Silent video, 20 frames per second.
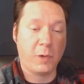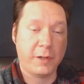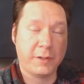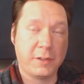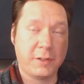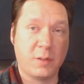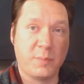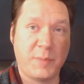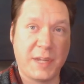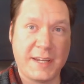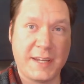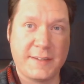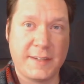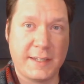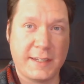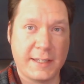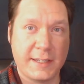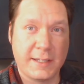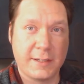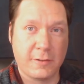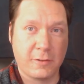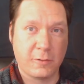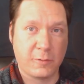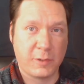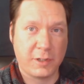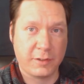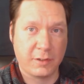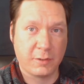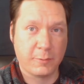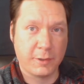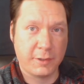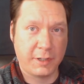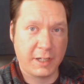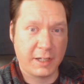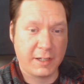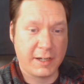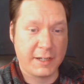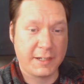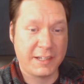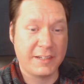while you're painting it or while you're
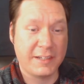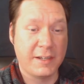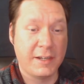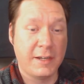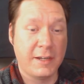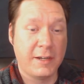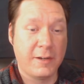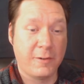working on it,